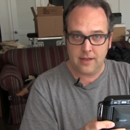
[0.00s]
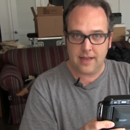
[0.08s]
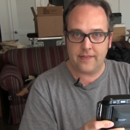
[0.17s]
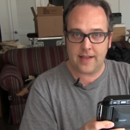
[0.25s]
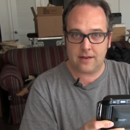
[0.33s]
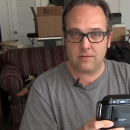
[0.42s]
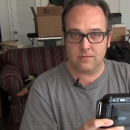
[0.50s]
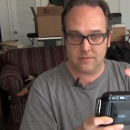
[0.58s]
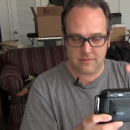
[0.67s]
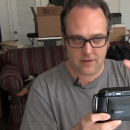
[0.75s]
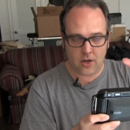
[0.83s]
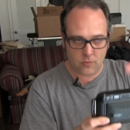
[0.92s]
and that
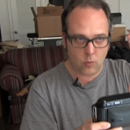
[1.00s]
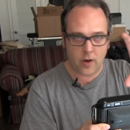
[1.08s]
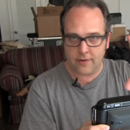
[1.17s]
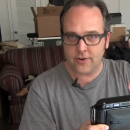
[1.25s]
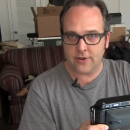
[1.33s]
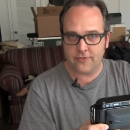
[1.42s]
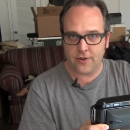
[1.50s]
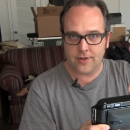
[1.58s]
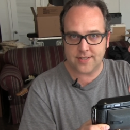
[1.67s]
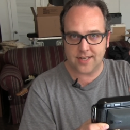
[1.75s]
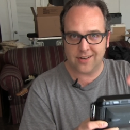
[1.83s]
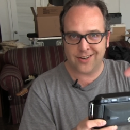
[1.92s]
on whatever you're
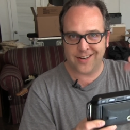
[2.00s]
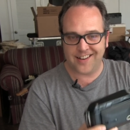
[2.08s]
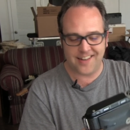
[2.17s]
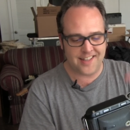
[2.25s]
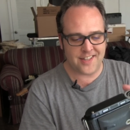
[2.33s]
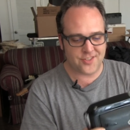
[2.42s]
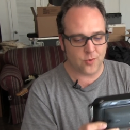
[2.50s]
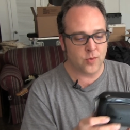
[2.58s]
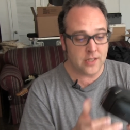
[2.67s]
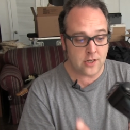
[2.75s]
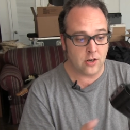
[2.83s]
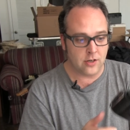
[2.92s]
focusing on and it's a
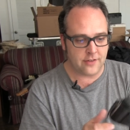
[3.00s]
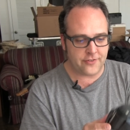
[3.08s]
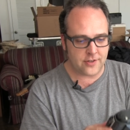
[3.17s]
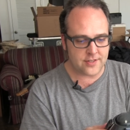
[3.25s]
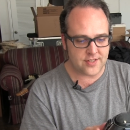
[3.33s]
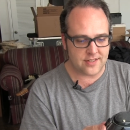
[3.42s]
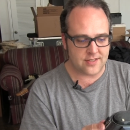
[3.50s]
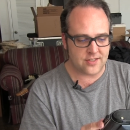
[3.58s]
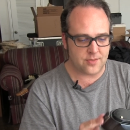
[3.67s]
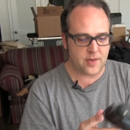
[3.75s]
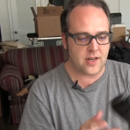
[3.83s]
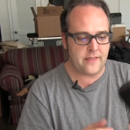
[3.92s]
really early focusing
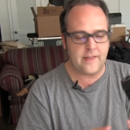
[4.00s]
system and,